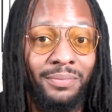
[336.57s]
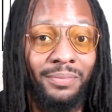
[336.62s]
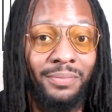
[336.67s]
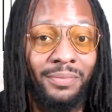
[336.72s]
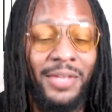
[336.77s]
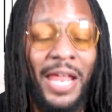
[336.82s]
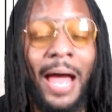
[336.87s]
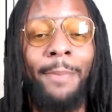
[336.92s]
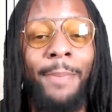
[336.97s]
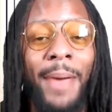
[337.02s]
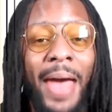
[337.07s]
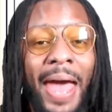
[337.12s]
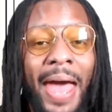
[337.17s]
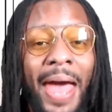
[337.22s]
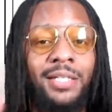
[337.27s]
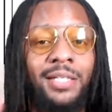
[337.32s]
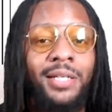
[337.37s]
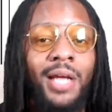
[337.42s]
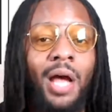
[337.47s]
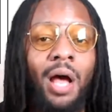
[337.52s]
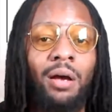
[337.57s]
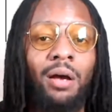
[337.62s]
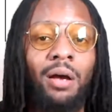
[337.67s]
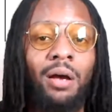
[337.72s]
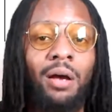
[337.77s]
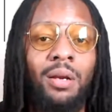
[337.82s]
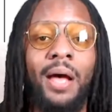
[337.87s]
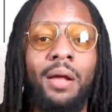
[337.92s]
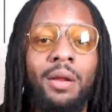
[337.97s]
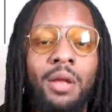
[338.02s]
Now back to
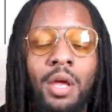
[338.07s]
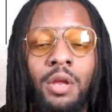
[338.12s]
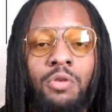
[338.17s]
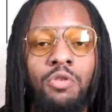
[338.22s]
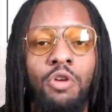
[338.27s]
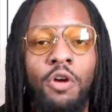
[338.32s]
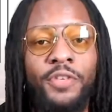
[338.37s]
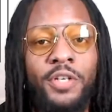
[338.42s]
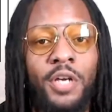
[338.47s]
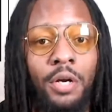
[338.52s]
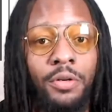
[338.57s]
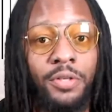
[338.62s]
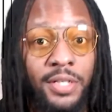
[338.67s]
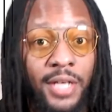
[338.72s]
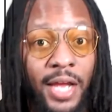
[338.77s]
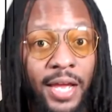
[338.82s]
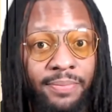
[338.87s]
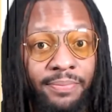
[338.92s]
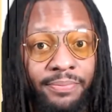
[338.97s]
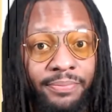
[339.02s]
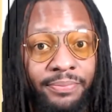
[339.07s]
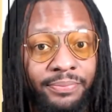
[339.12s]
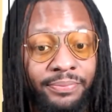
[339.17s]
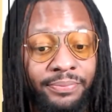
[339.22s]
talking about North Dakota State.